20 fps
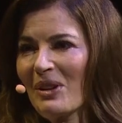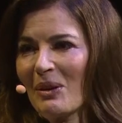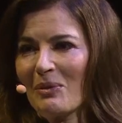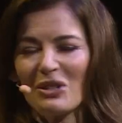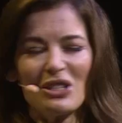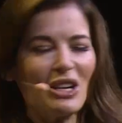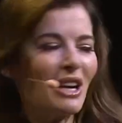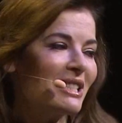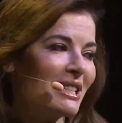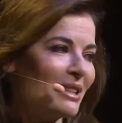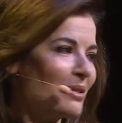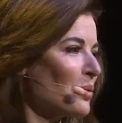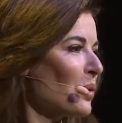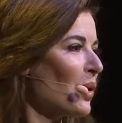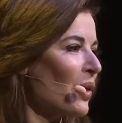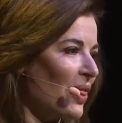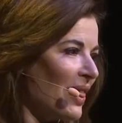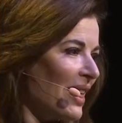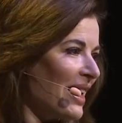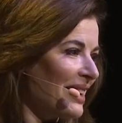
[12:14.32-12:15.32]
which I didn't
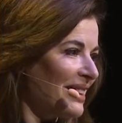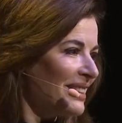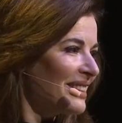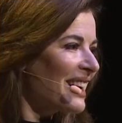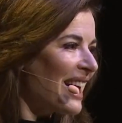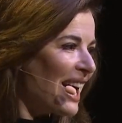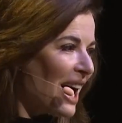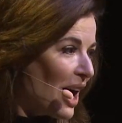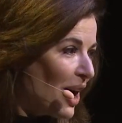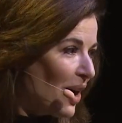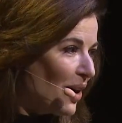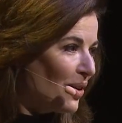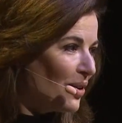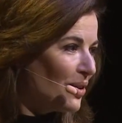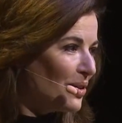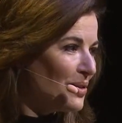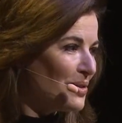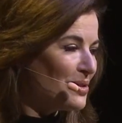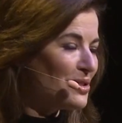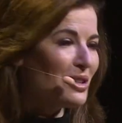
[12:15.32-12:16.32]
want then.
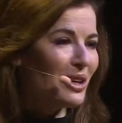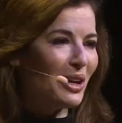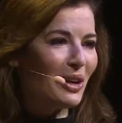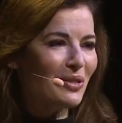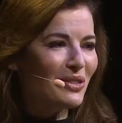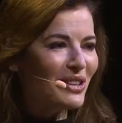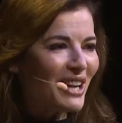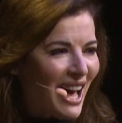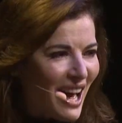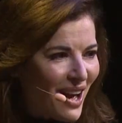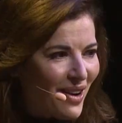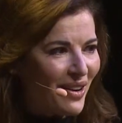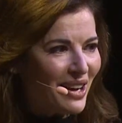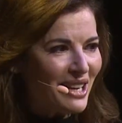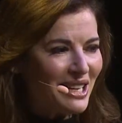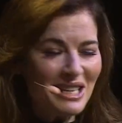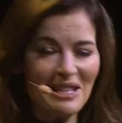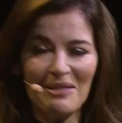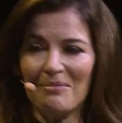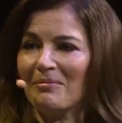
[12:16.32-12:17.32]
Now, now
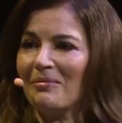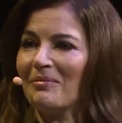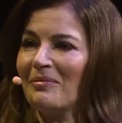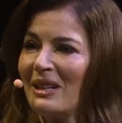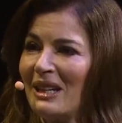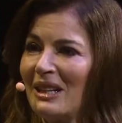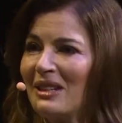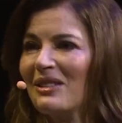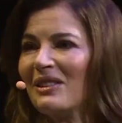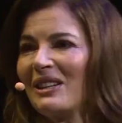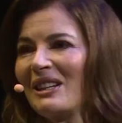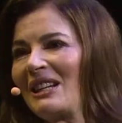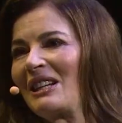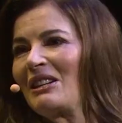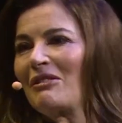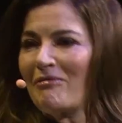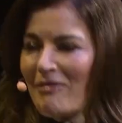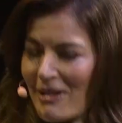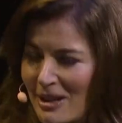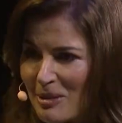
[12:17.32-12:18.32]
I eat meat
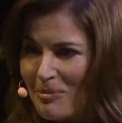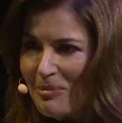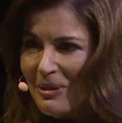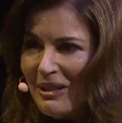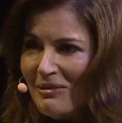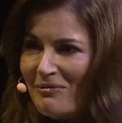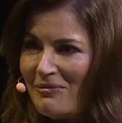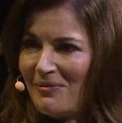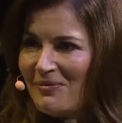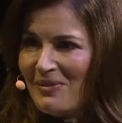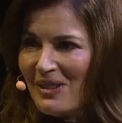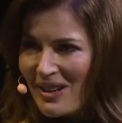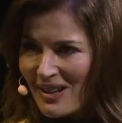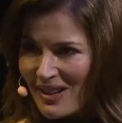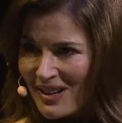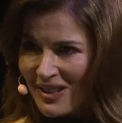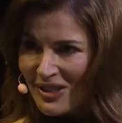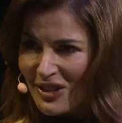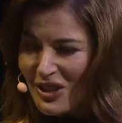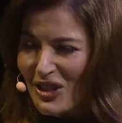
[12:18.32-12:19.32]
incredibly
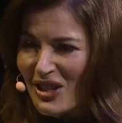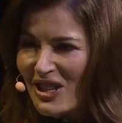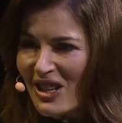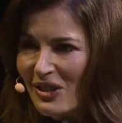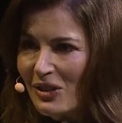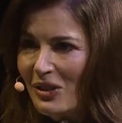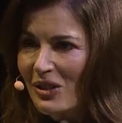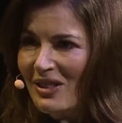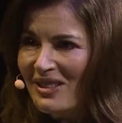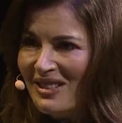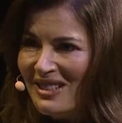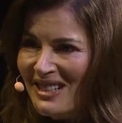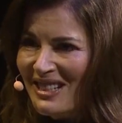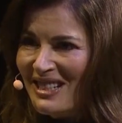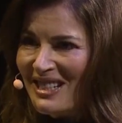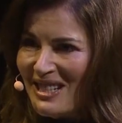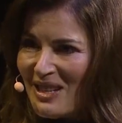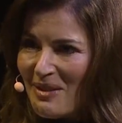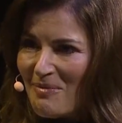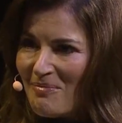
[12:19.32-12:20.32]
underdone,
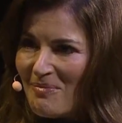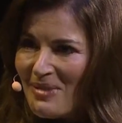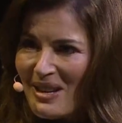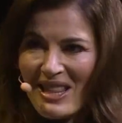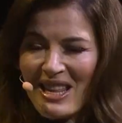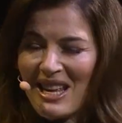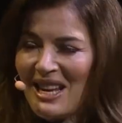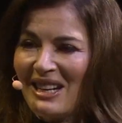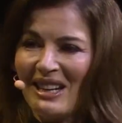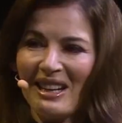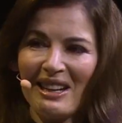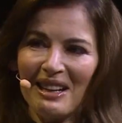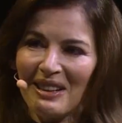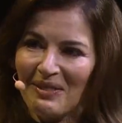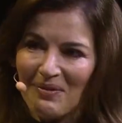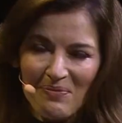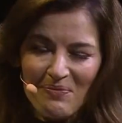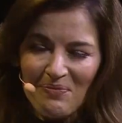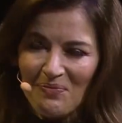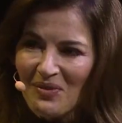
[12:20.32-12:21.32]
but
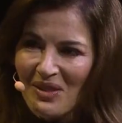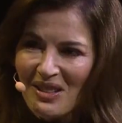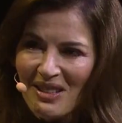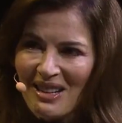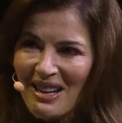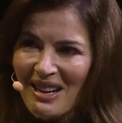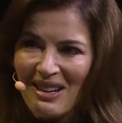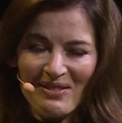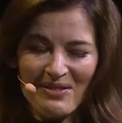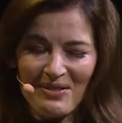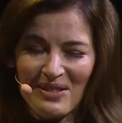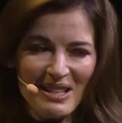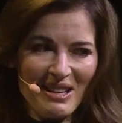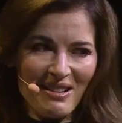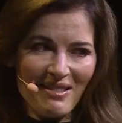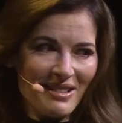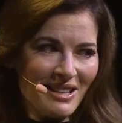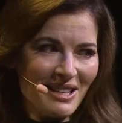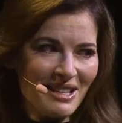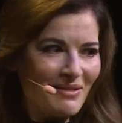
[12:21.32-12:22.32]
then
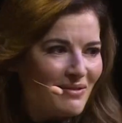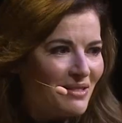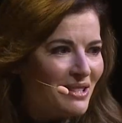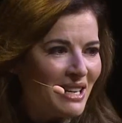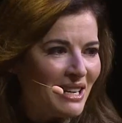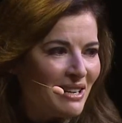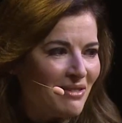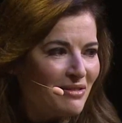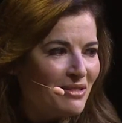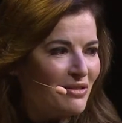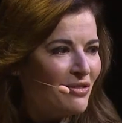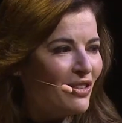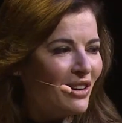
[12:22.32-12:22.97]
it